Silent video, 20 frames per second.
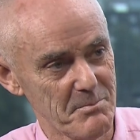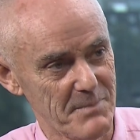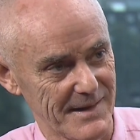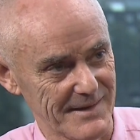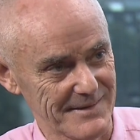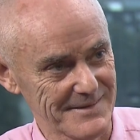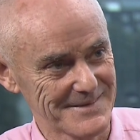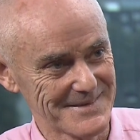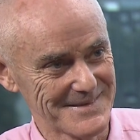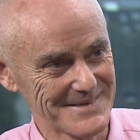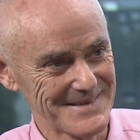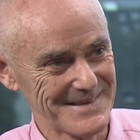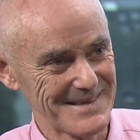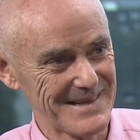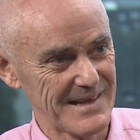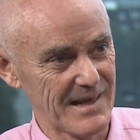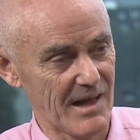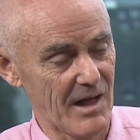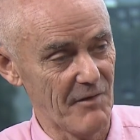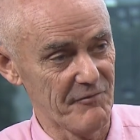bell
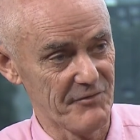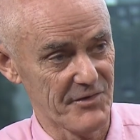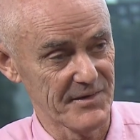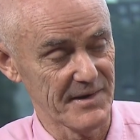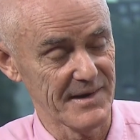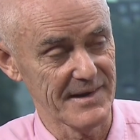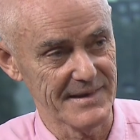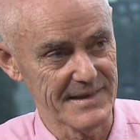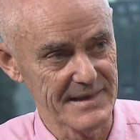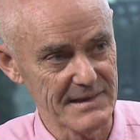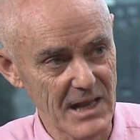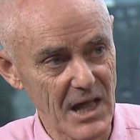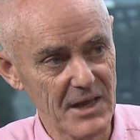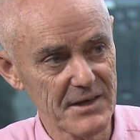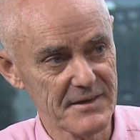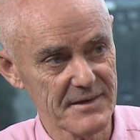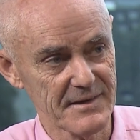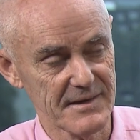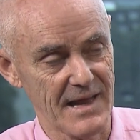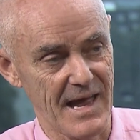in
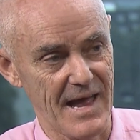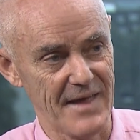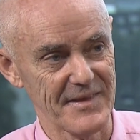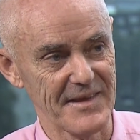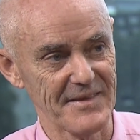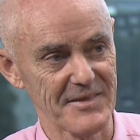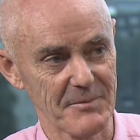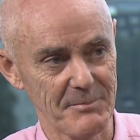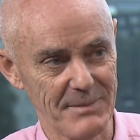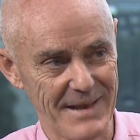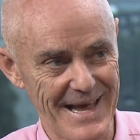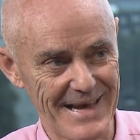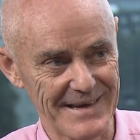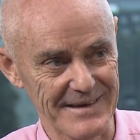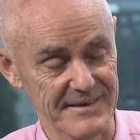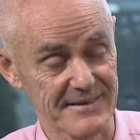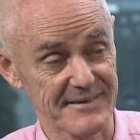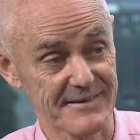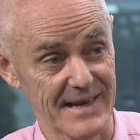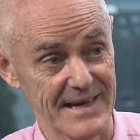London and in the
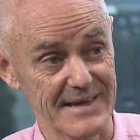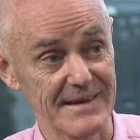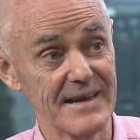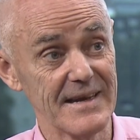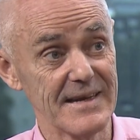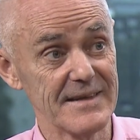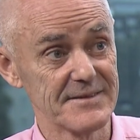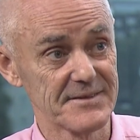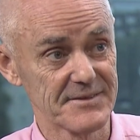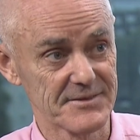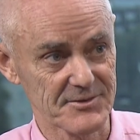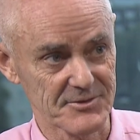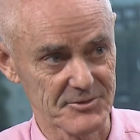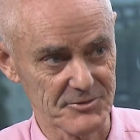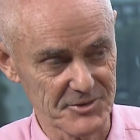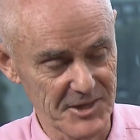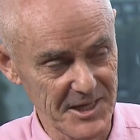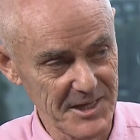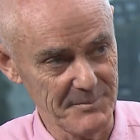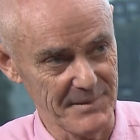planet, saying,
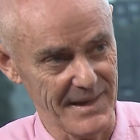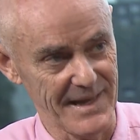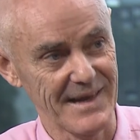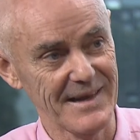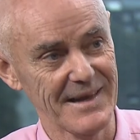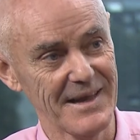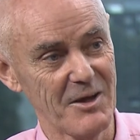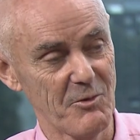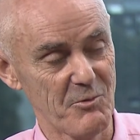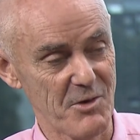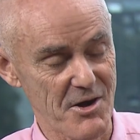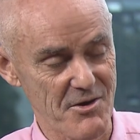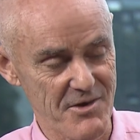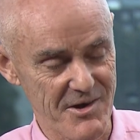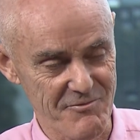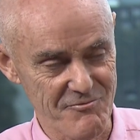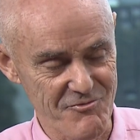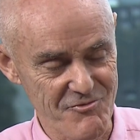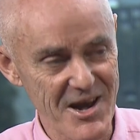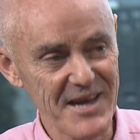screaming, we
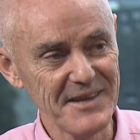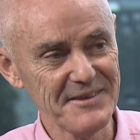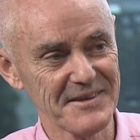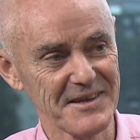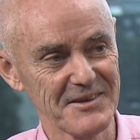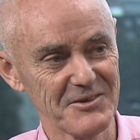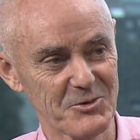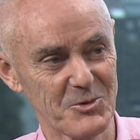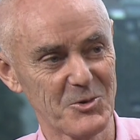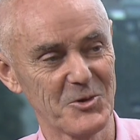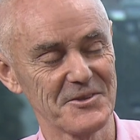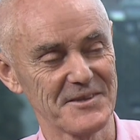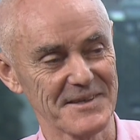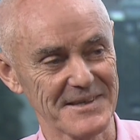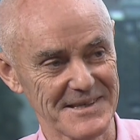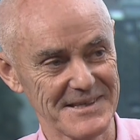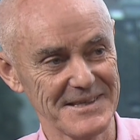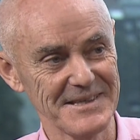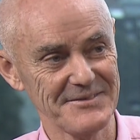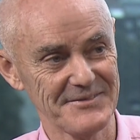are racing towards a
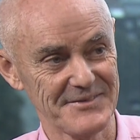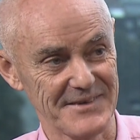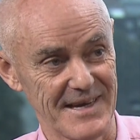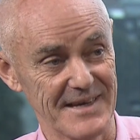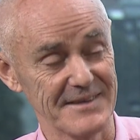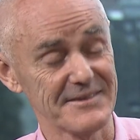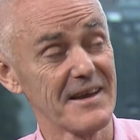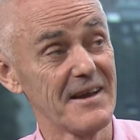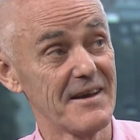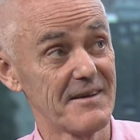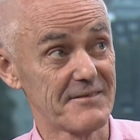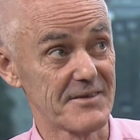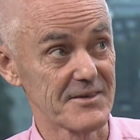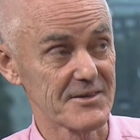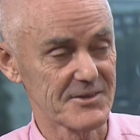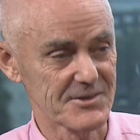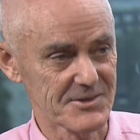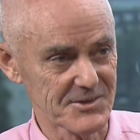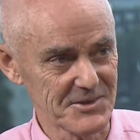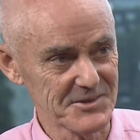cliff edge. For
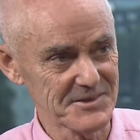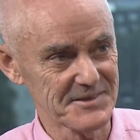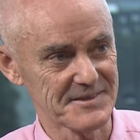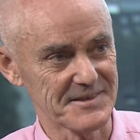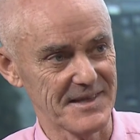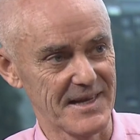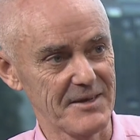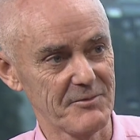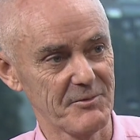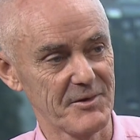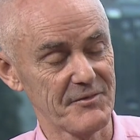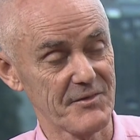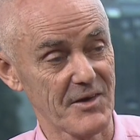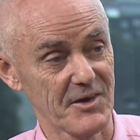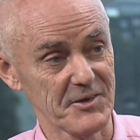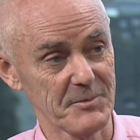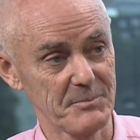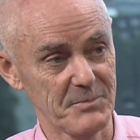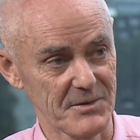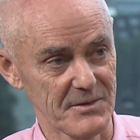God's sake, we've
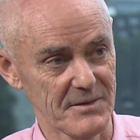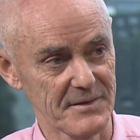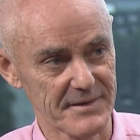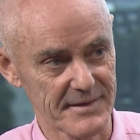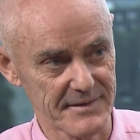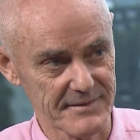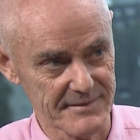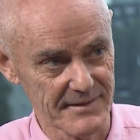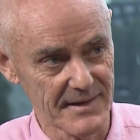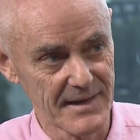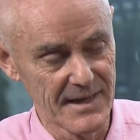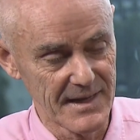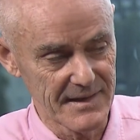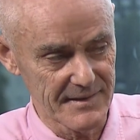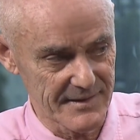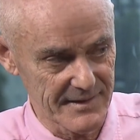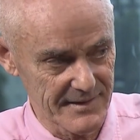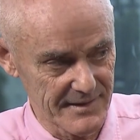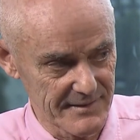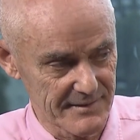got to pull
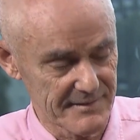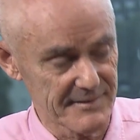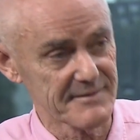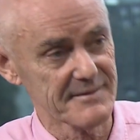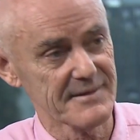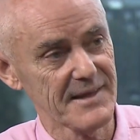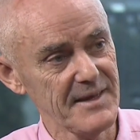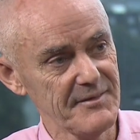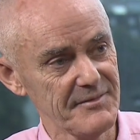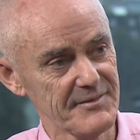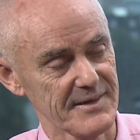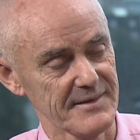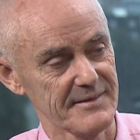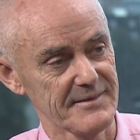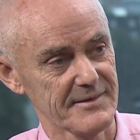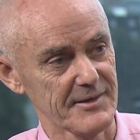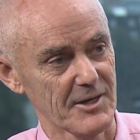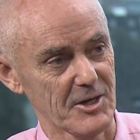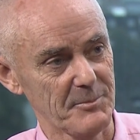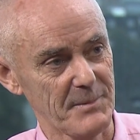the safety
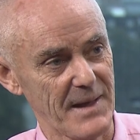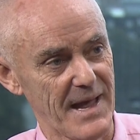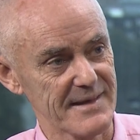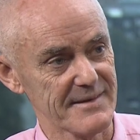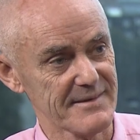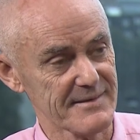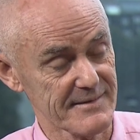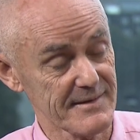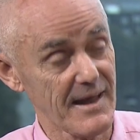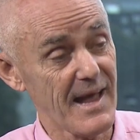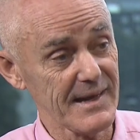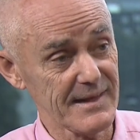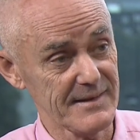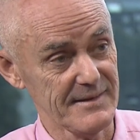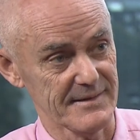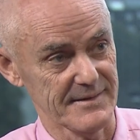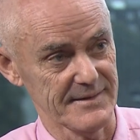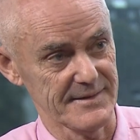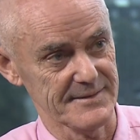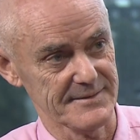stop and
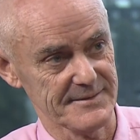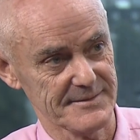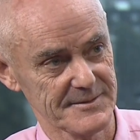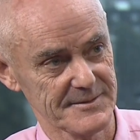tackle this.